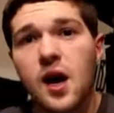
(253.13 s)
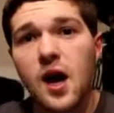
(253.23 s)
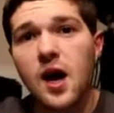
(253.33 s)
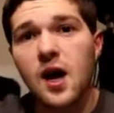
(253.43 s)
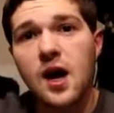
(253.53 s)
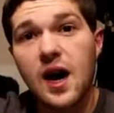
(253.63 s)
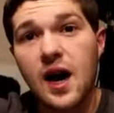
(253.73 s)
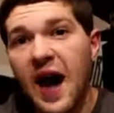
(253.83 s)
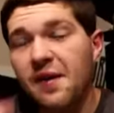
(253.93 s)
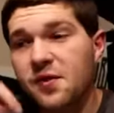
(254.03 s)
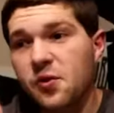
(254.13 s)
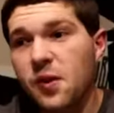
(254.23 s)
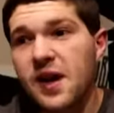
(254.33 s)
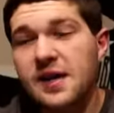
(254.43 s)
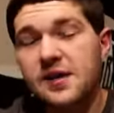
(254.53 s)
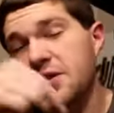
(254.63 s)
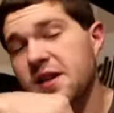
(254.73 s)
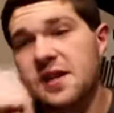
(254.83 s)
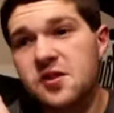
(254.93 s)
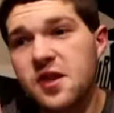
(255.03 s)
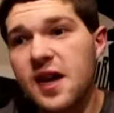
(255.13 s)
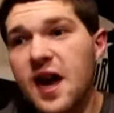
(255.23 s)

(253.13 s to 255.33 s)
After the wedding, literally yesterday,